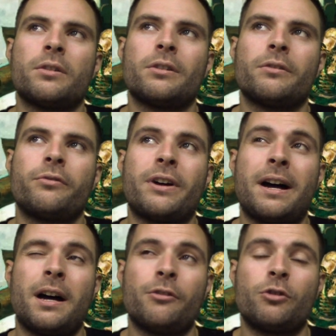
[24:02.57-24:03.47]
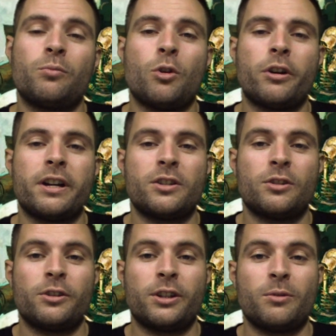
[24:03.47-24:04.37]
for 100 warriors you're
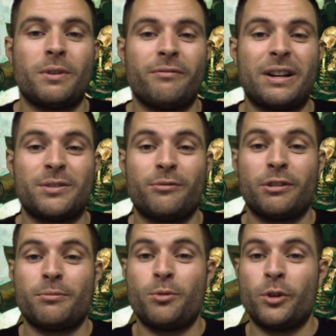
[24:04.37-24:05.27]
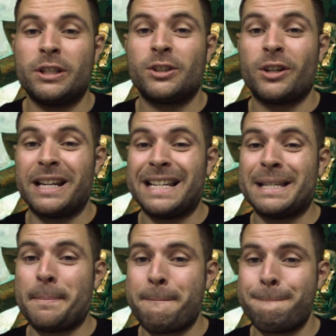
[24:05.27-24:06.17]
looking at 1,300 points, so it is a